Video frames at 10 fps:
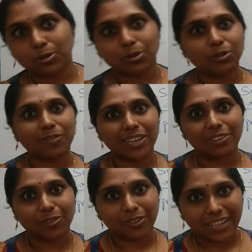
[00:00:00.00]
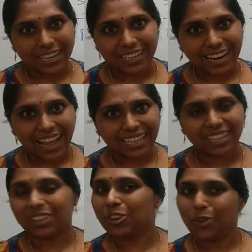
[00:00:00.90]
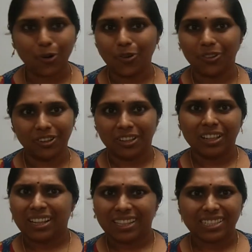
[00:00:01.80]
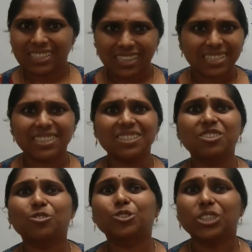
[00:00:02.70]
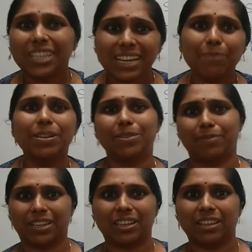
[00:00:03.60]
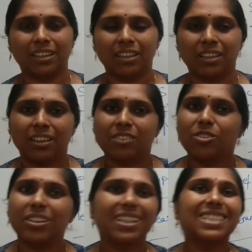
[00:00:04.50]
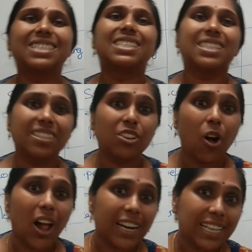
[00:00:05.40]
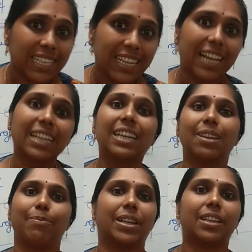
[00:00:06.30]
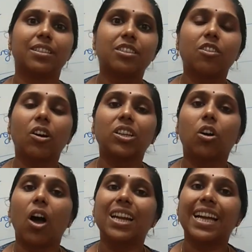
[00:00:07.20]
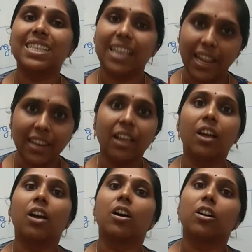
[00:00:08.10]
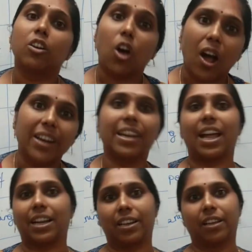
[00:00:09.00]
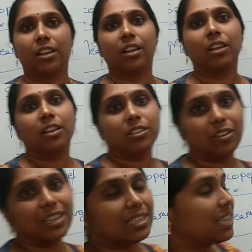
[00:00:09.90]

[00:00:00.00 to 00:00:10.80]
sue you when you don't get a rank? No. That's just a social commitment. So it is just called as an agreement. It's not called as a contract. So in